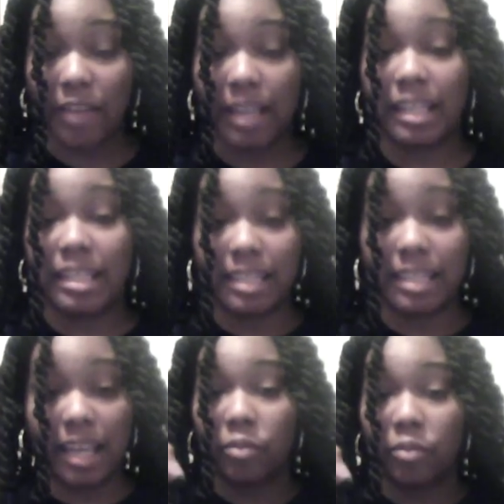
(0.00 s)
and he
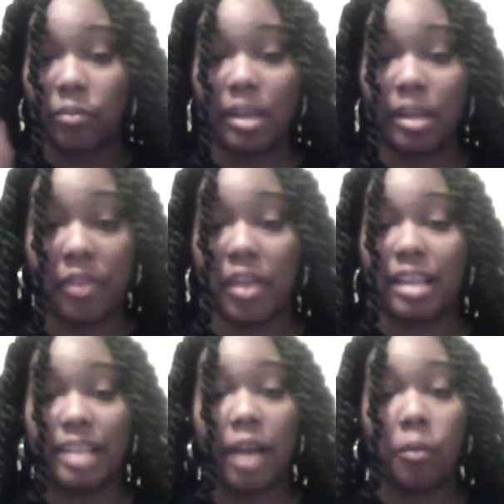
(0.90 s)
said one of the
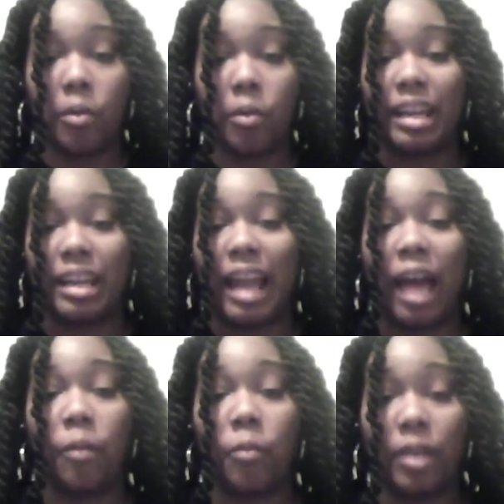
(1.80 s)
things I
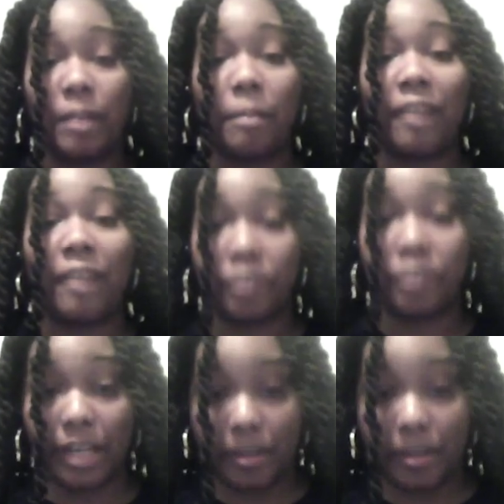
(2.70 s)
wanted my
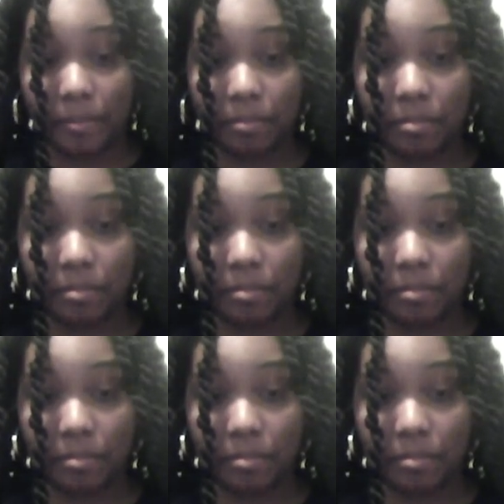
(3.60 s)
freedom